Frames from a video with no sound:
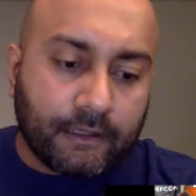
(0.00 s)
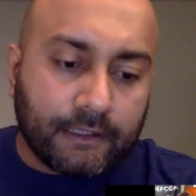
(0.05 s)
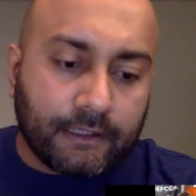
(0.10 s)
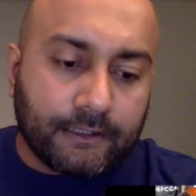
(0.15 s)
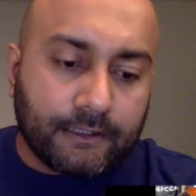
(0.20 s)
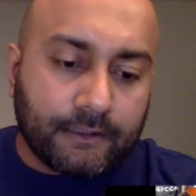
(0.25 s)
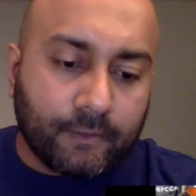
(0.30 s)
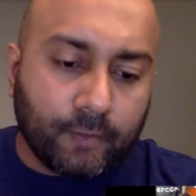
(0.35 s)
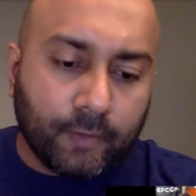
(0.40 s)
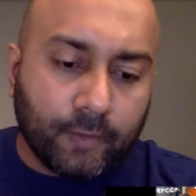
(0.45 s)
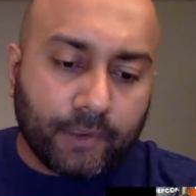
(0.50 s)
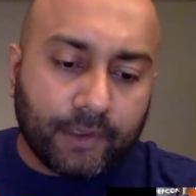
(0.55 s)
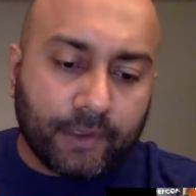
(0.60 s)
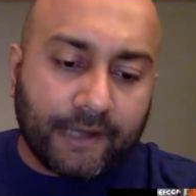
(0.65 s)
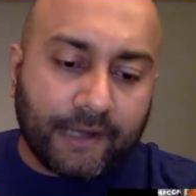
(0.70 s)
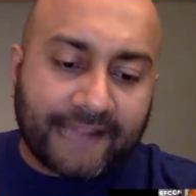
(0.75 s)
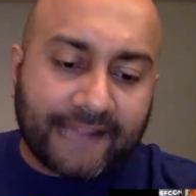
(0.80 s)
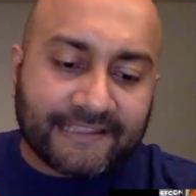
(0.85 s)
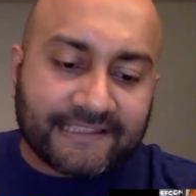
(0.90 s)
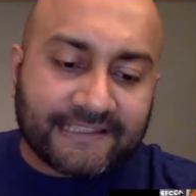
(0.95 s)
we're
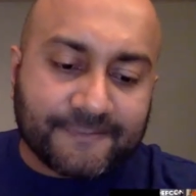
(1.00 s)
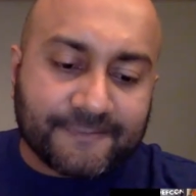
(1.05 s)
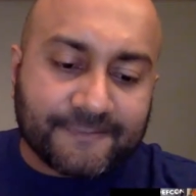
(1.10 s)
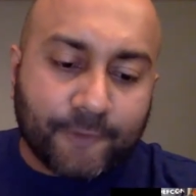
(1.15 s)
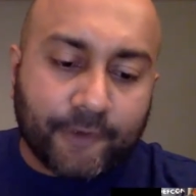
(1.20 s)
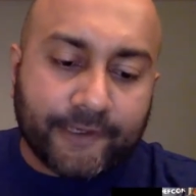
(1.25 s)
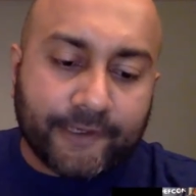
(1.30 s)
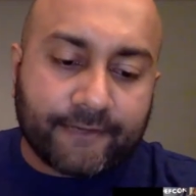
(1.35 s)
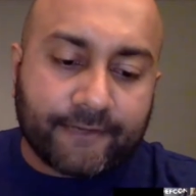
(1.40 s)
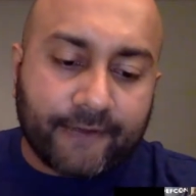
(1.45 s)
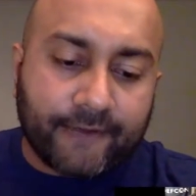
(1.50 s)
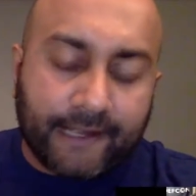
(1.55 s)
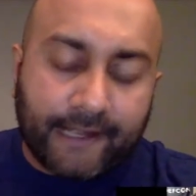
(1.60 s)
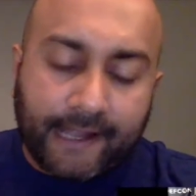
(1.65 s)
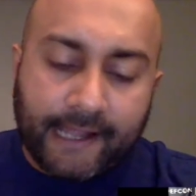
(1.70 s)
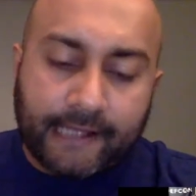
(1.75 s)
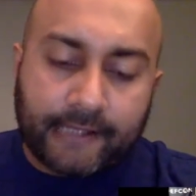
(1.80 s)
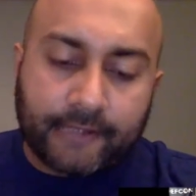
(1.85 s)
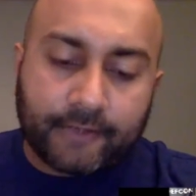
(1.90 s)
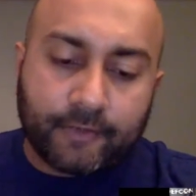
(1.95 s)
at this point right
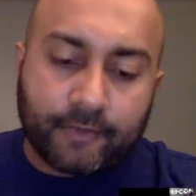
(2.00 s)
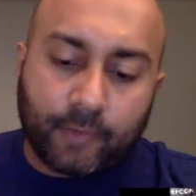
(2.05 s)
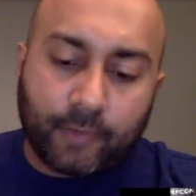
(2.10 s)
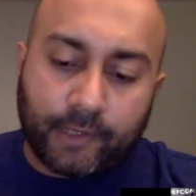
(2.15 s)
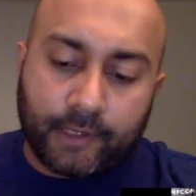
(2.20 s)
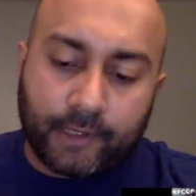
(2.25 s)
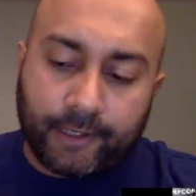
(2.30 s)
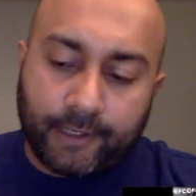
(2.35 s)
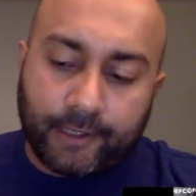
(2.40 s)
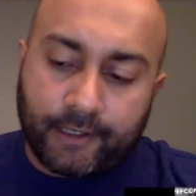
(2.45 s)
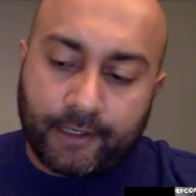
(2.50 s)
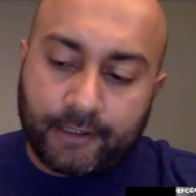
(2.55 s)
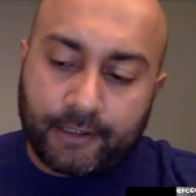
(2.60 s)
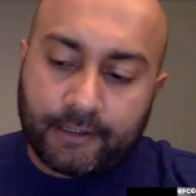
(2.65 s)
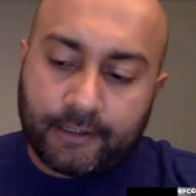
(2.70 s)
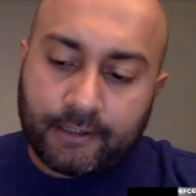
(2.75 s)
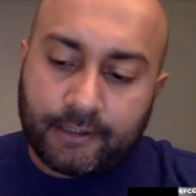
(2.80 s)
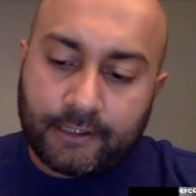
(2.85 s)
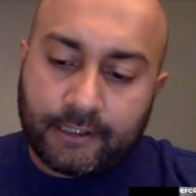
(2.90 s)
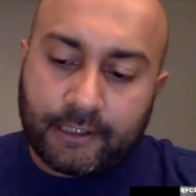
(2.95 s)
now where,
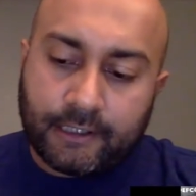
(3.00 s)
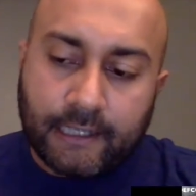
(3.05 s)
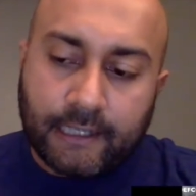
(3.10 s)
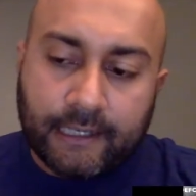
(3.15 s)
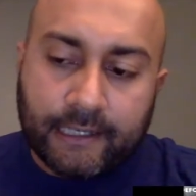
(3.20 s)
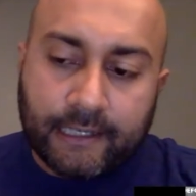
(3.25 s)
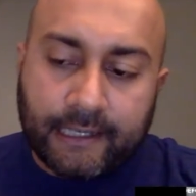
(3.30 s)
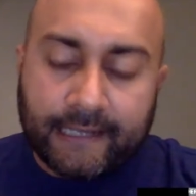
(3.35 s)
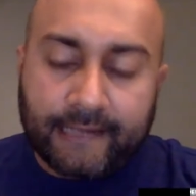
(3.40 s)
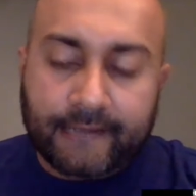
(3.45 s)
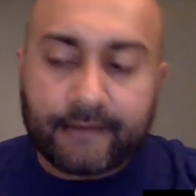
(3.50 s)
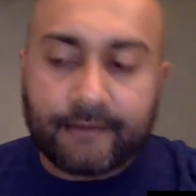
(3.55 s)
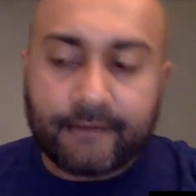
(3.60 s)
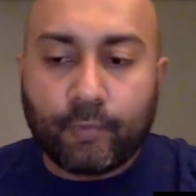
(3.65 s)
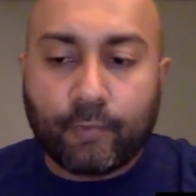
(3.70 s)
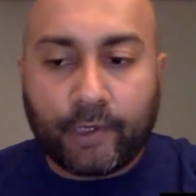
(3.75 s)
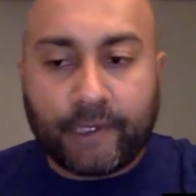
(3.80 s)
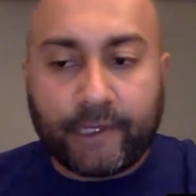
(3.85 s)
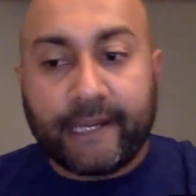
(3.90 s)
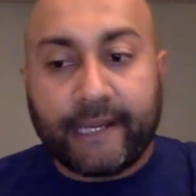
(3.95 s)
and
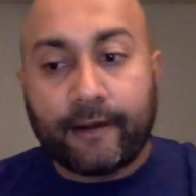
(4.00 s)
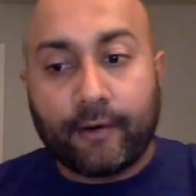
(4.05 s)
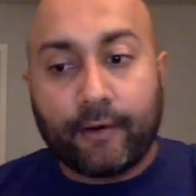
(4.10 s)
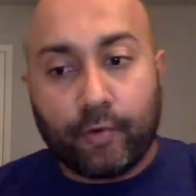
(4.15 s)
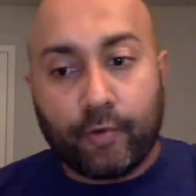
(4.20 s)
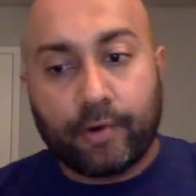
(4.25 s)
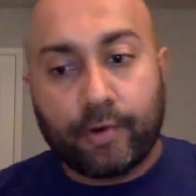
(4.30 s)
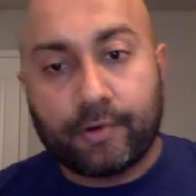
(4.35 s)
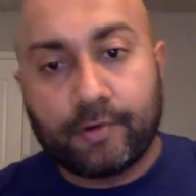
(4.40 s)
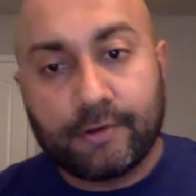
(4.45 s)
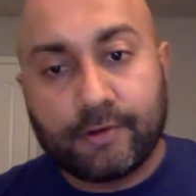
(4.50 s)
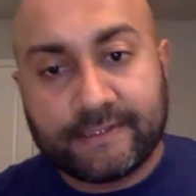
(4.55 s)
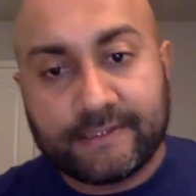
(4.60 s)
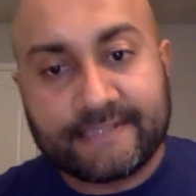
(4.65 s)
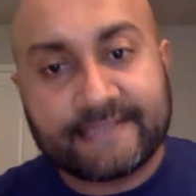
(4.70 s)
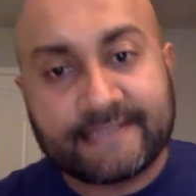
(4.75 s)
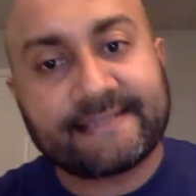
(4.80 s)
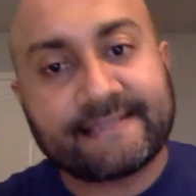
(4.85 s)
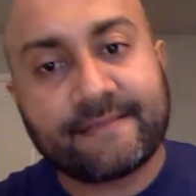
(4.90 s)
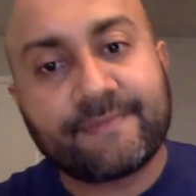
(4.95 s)
working at Oracle,
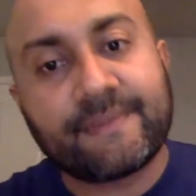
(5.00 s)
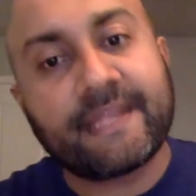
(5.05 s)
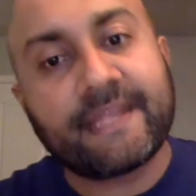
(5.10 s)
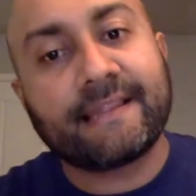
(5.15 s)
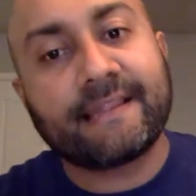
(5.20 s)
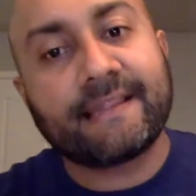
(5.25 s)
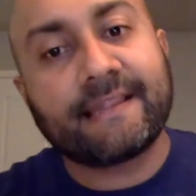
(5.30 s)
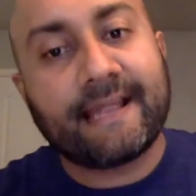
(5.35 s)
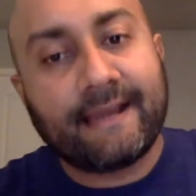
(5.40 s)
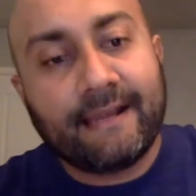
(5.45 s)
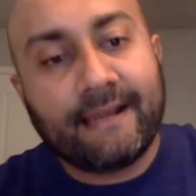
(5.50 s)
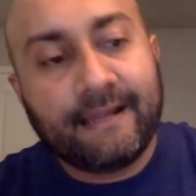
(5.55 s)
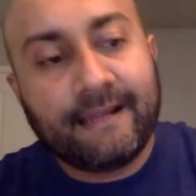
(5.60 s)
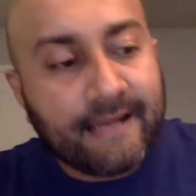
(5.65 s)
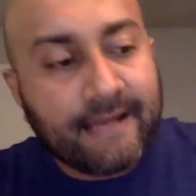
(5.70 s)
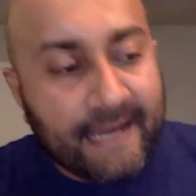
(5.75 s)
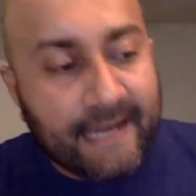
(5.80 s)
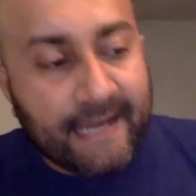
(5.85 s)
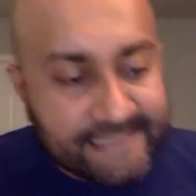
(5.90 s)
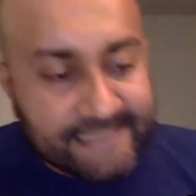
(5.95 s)
this is something that
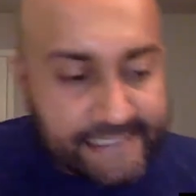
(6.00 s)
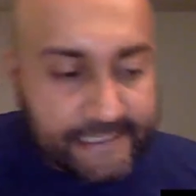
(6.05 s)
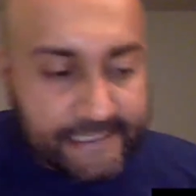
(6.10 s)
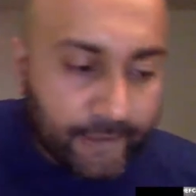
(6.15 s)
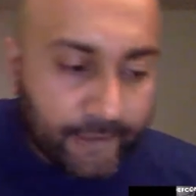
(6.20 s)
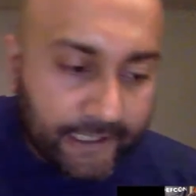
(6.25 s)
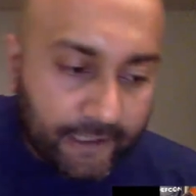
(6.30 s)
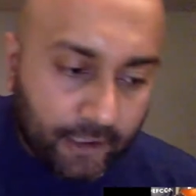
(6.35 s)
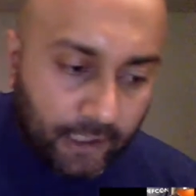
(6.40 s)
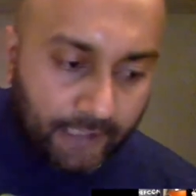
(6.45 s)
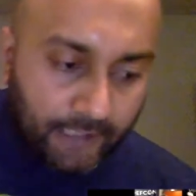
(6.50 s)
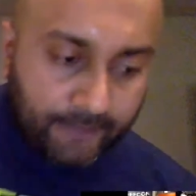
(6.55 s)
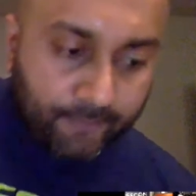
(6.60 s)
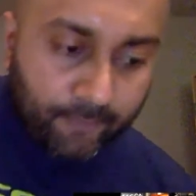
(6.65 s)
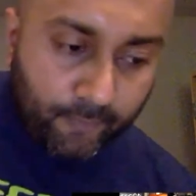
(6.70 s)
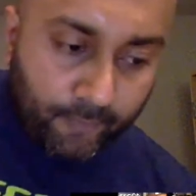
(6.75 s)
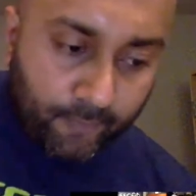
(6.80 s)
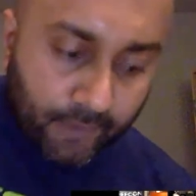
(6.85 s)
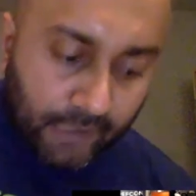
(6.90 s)
I see quite a lot.